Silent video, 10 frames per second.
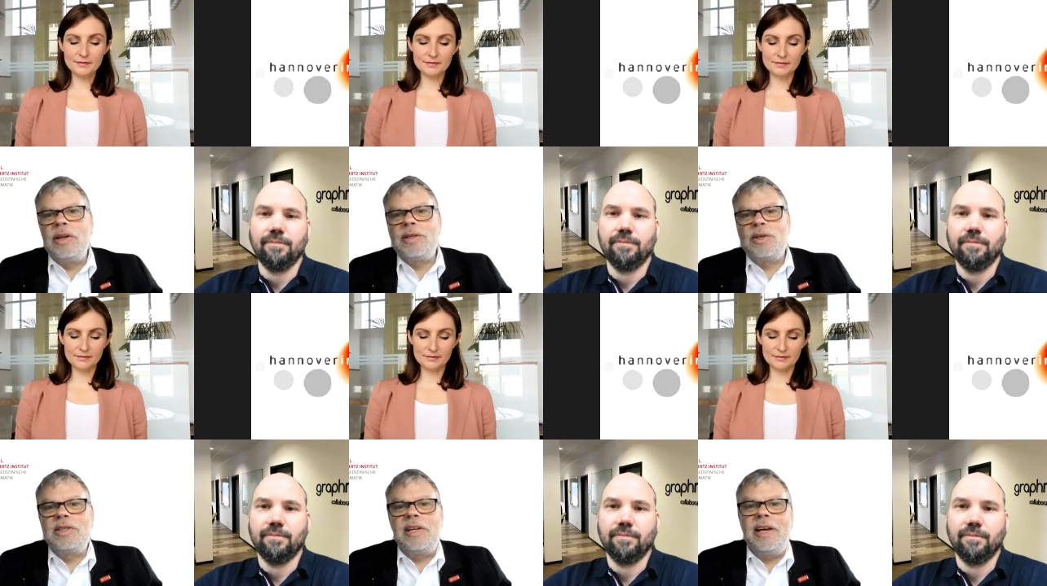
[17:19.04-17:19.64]

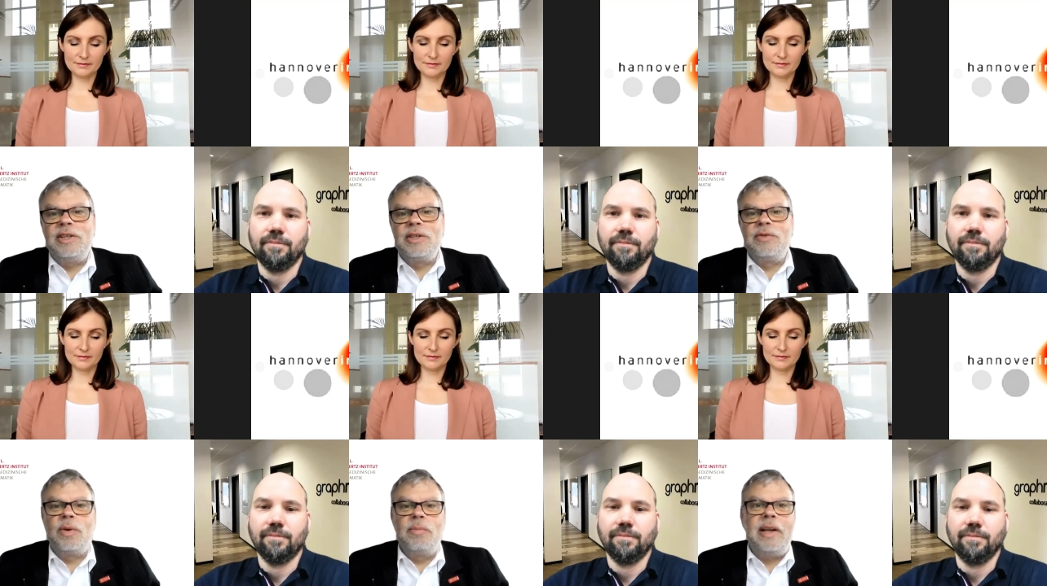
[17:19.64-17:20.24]
Speaker 1: Association
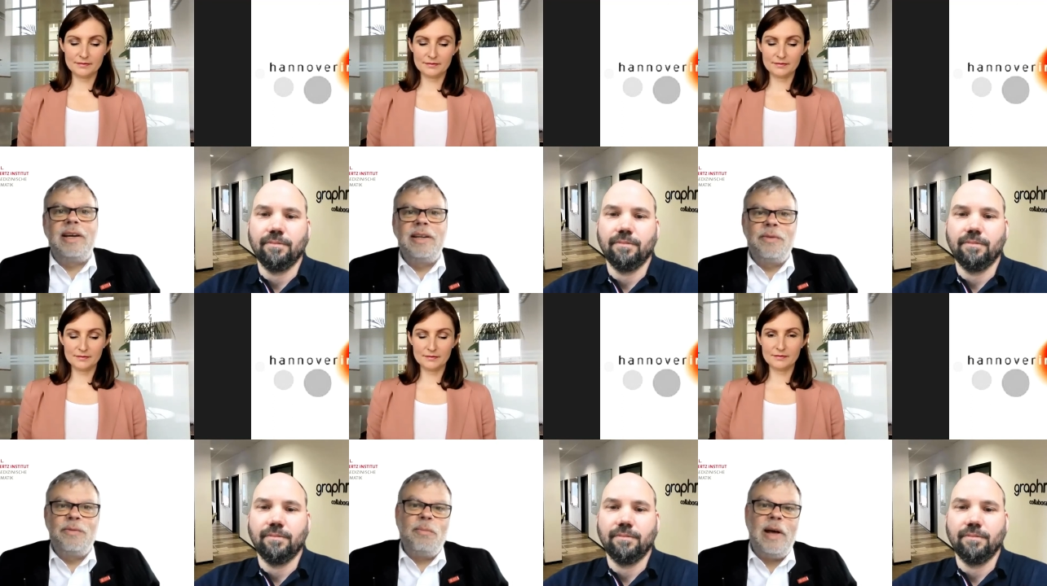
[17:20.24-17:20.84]
for Medical
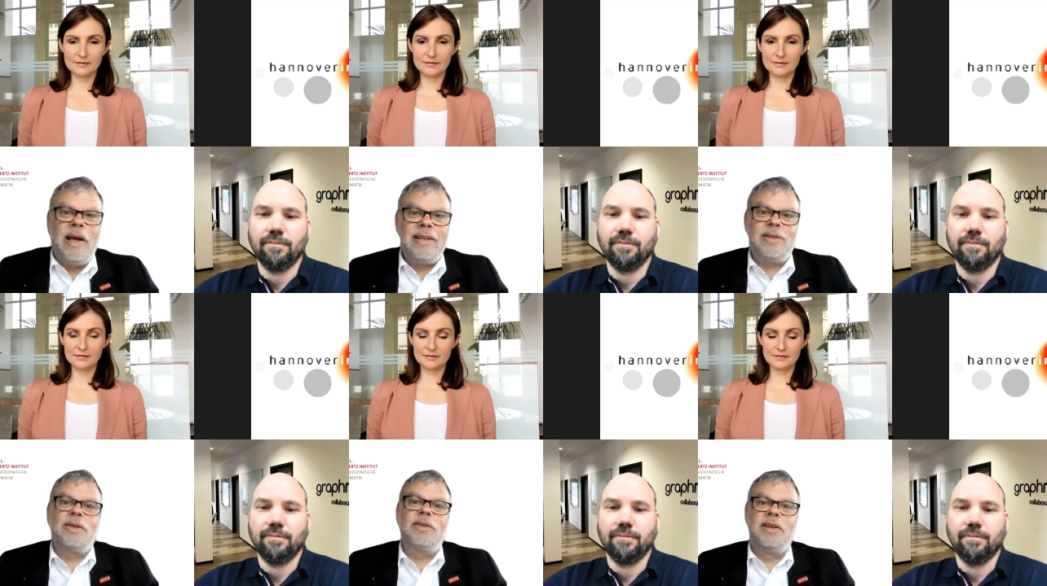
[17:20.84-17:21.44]
Informatics
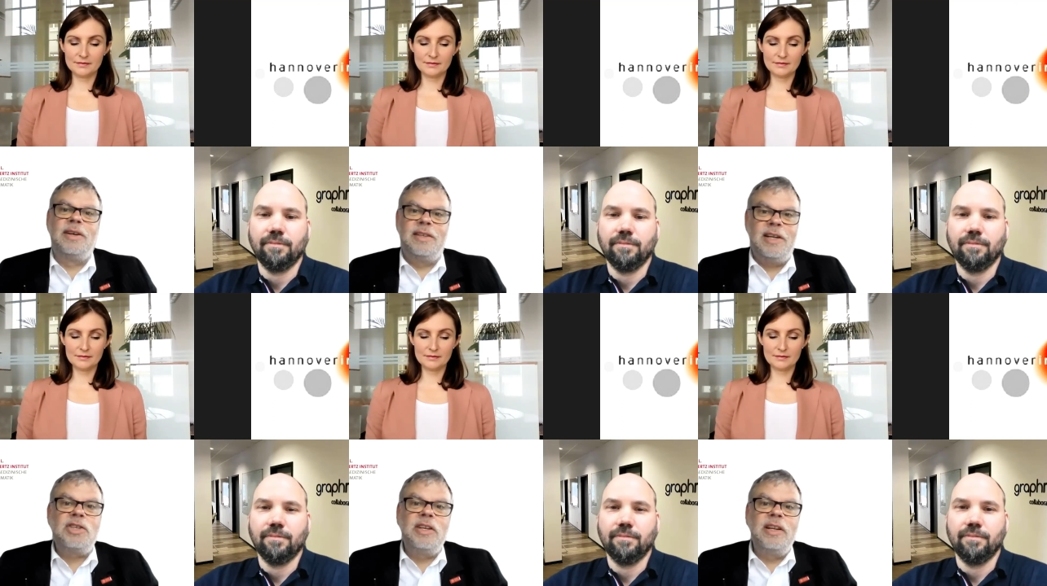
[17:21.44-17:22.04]
on the
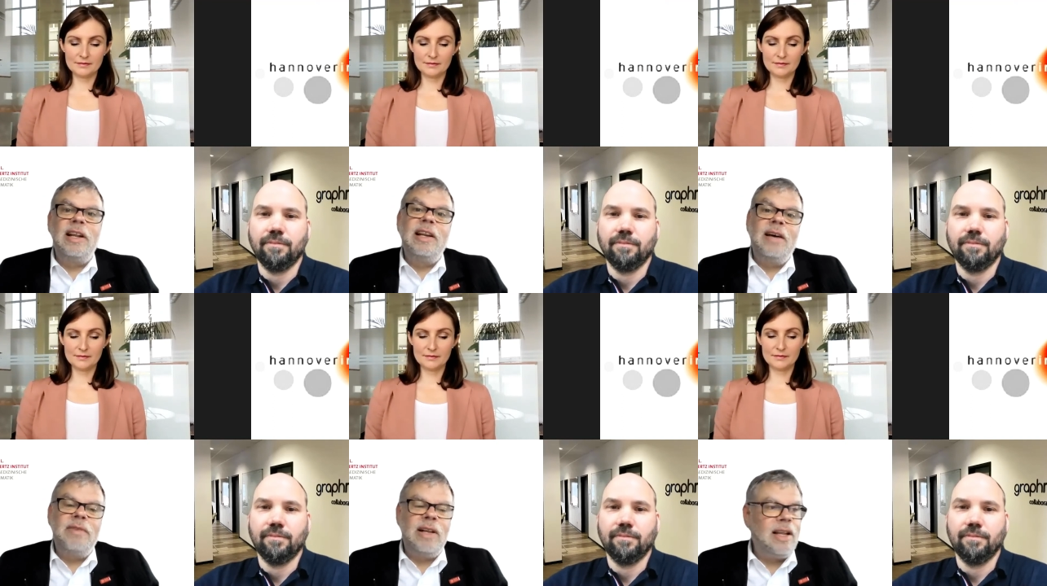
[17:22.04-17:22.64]
national
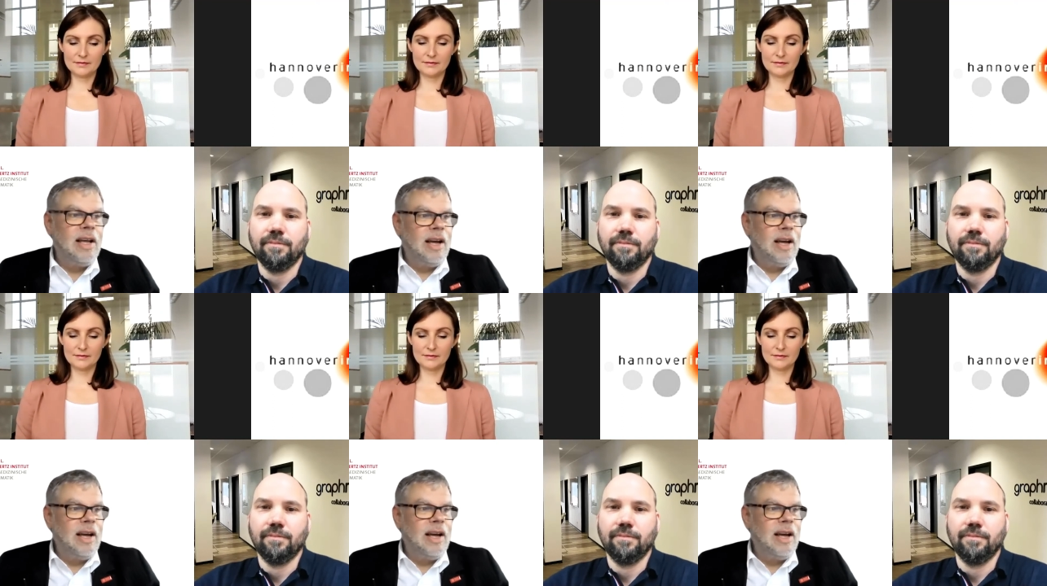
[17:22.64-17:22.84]
level,